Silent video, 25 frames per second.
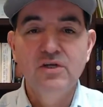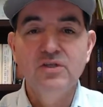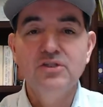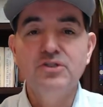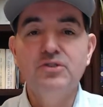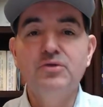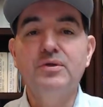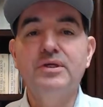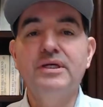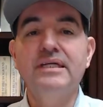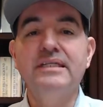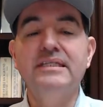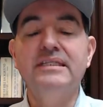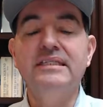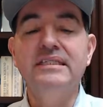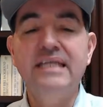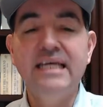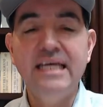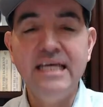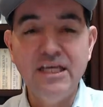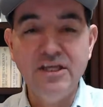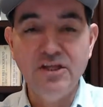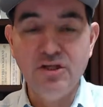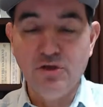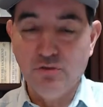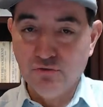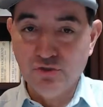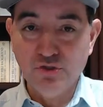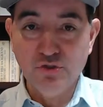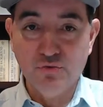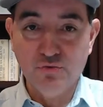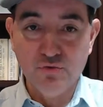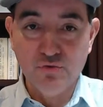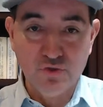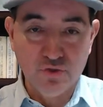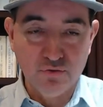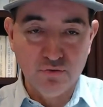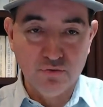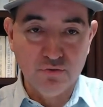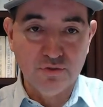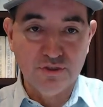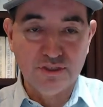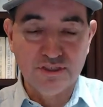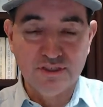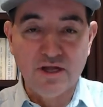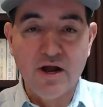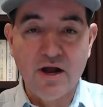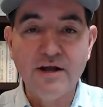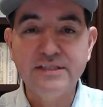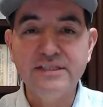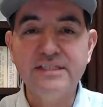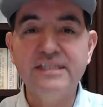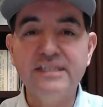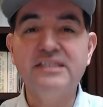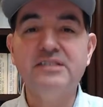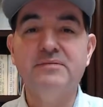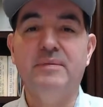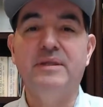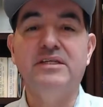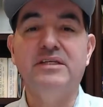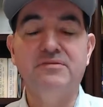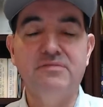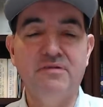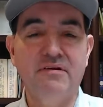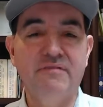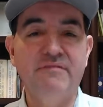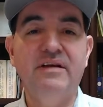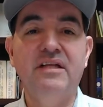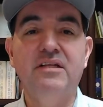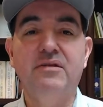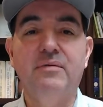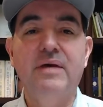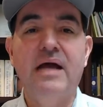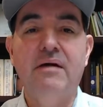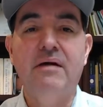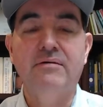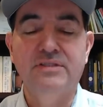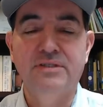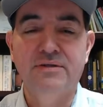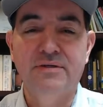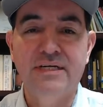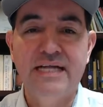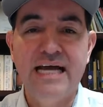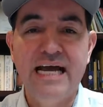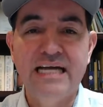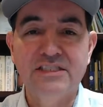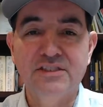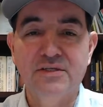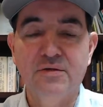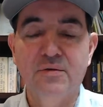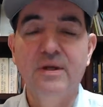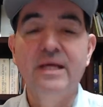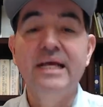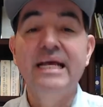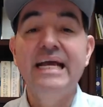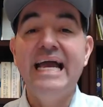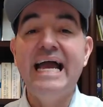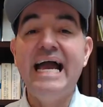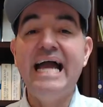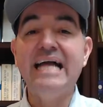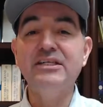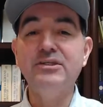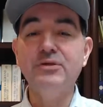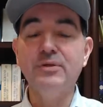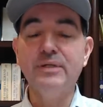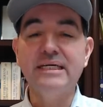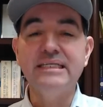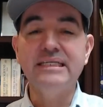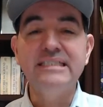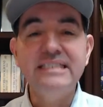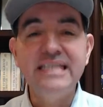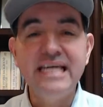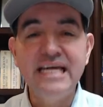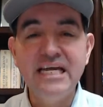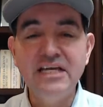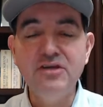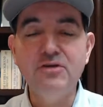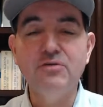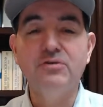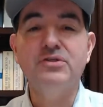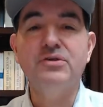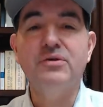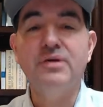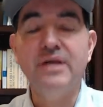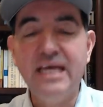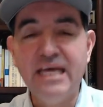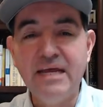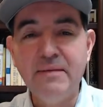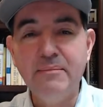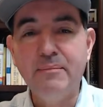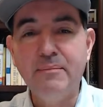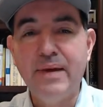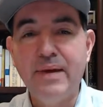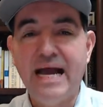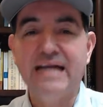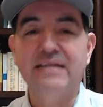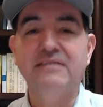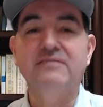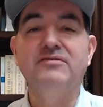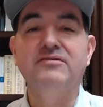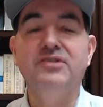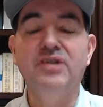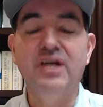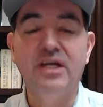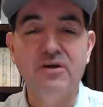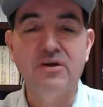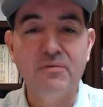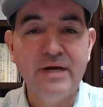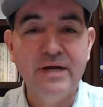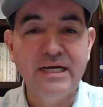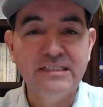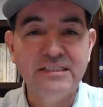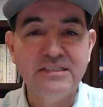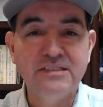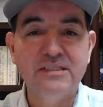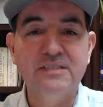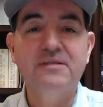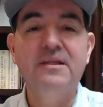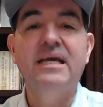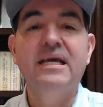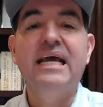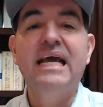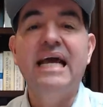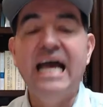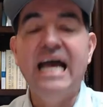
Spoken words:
to continue to start this ministry of Victory Outreach International and to continue to impact generation